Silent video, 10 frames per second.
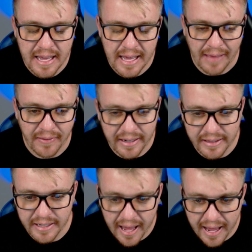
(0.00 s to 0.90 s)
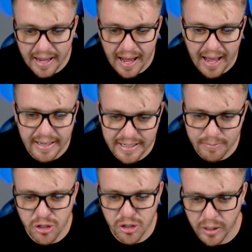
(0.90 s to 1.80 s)
At the end of the day, I ended up
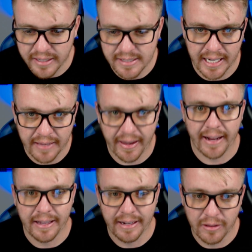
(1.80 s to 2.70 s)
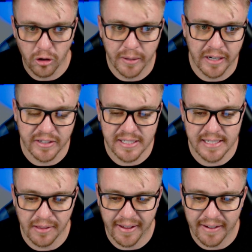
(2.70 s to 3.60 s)
shorting this thinking that I could get a little bit of a
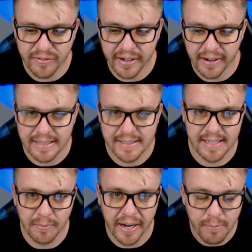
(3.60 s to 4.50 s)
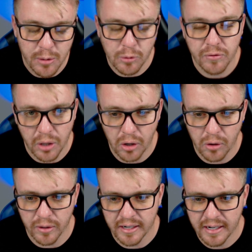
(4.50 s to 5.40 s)
sell off there, get some kind of move
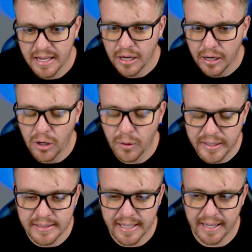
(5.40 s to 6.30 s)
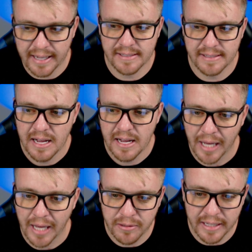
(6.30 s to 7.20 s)
lower. O N C S
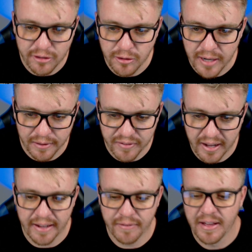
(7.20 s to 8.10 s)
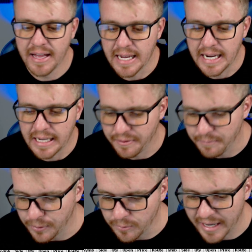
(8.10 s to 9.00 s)
up to that two ninety-five. And then
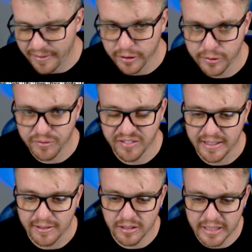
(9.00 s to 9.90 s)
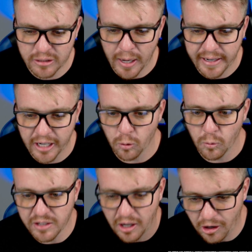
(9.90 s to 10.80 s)
boom, down there to two fifteen. So this right here was
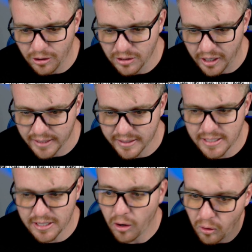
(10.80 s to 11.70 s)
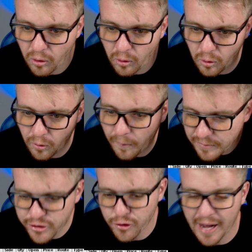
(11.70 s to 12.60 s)
all luck. This whole
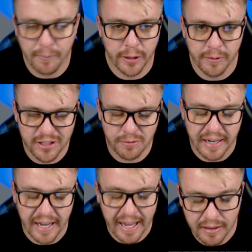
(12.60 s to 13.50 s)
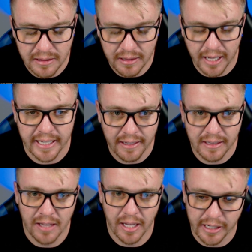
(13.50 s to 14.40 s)
drop would have just been a lucky,
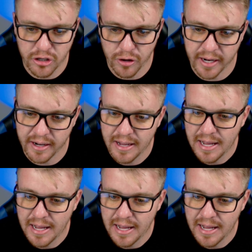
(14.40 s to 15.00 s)
lucky trade.